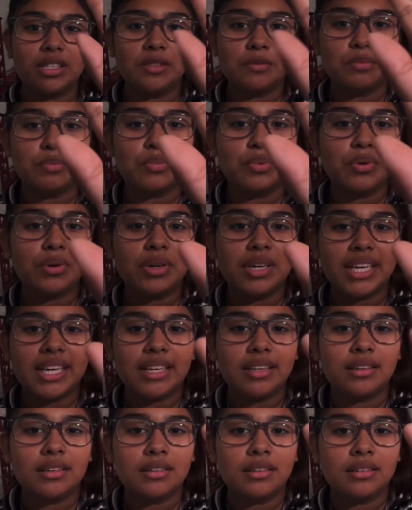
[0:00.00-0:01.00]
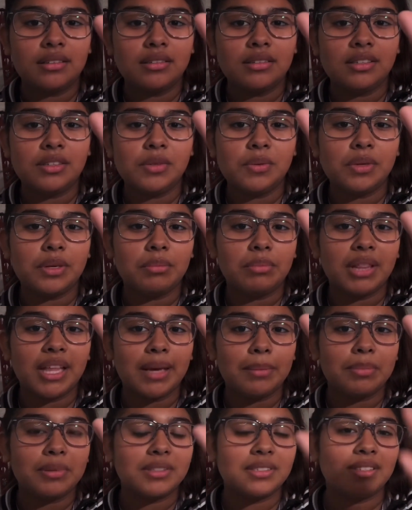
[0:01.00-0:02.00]
boy doing a blip,
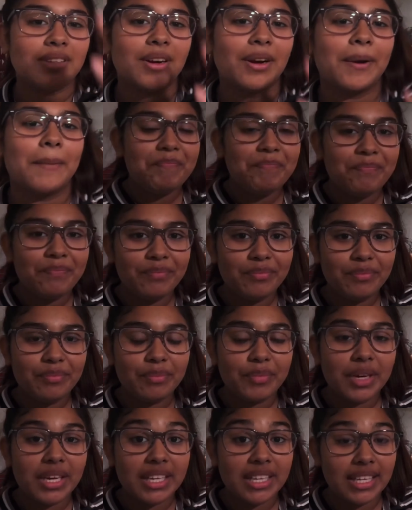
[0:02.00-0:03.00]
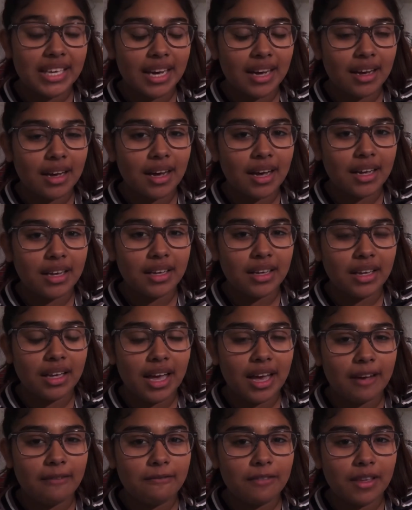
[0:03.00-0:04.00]
sorry. But yeah, I
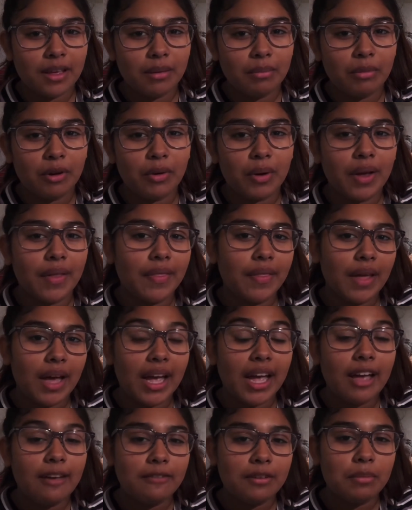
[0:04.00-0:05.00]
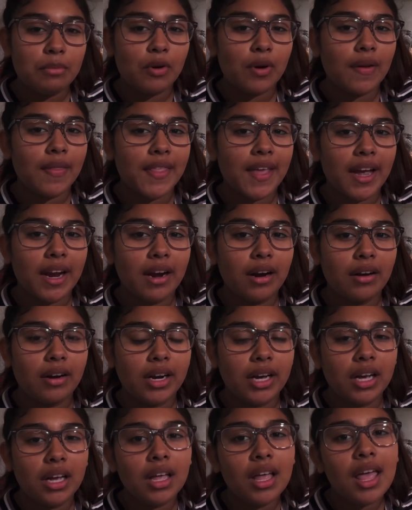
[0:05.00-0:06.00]
have him around that area.
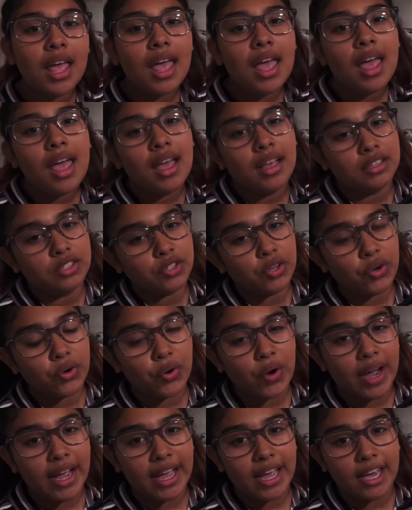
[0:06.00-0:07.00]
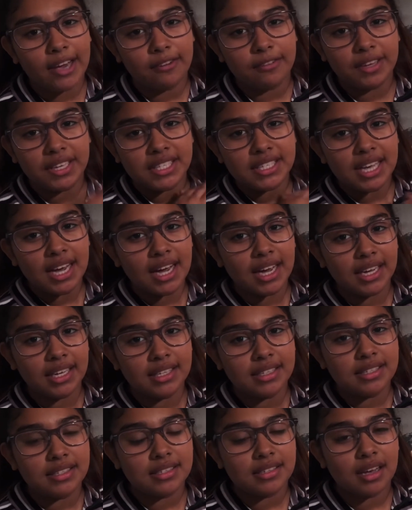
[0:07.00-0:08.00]
So I have his
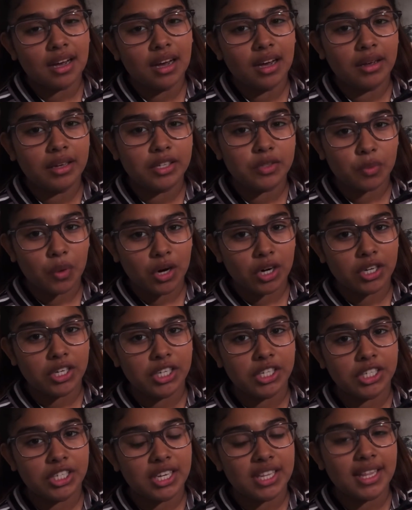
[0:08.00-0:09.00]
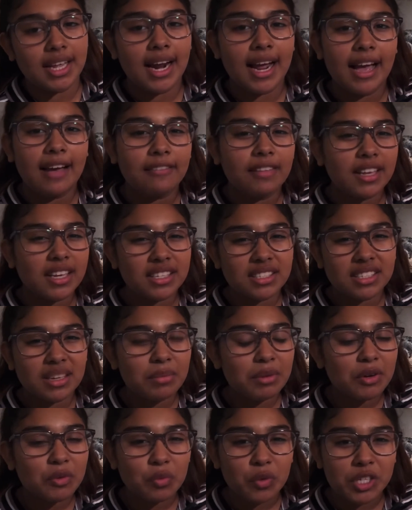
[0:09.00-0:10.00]
hides, his water dish, and then I have like some
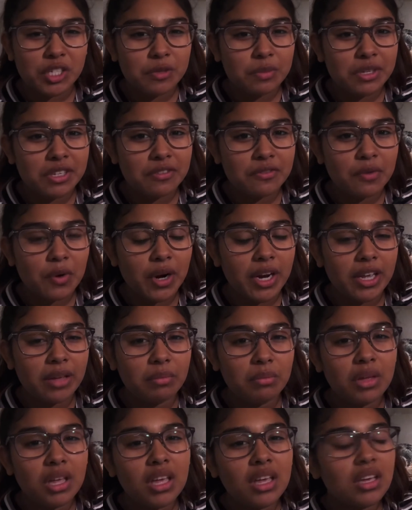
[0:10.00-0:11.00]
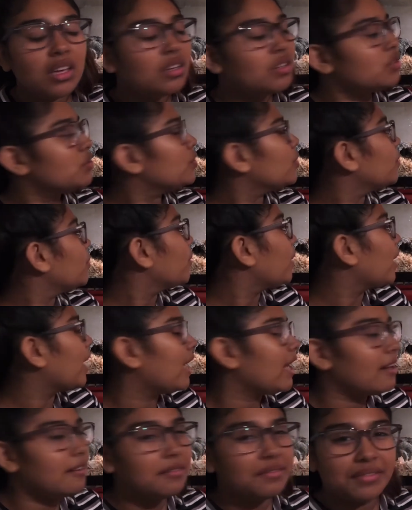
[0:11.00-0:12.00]
enrichment for him. So I
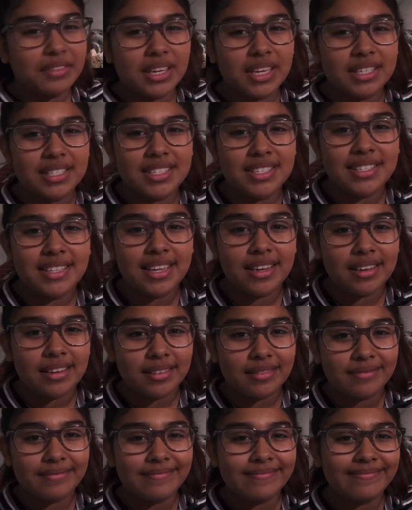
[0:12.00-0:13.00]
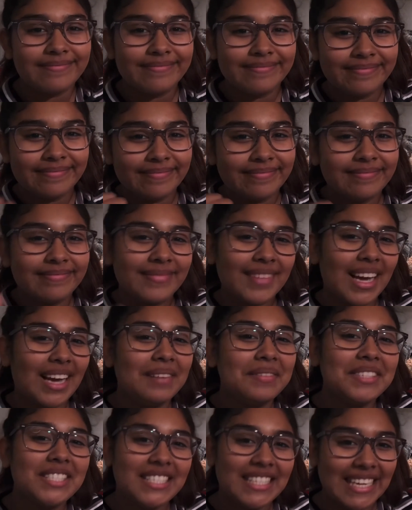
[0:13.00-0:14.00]
have a stick. I have a
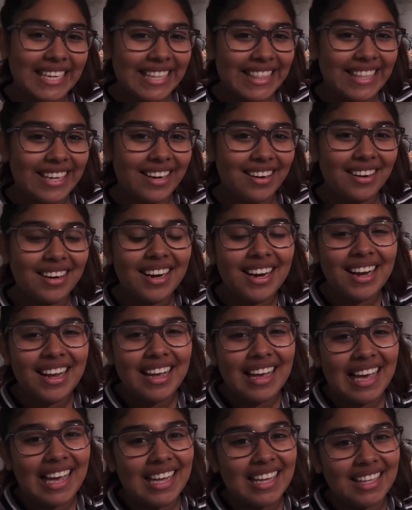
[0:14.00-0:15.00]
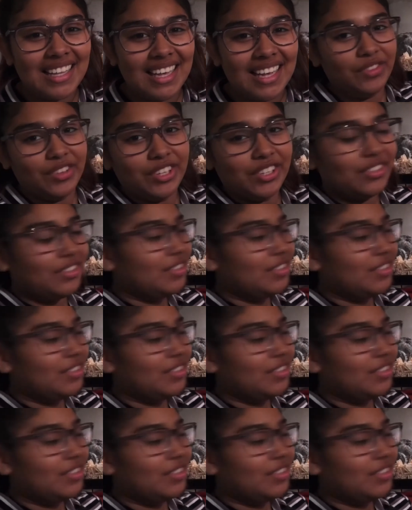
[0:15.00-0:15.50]
stick in there, and then just this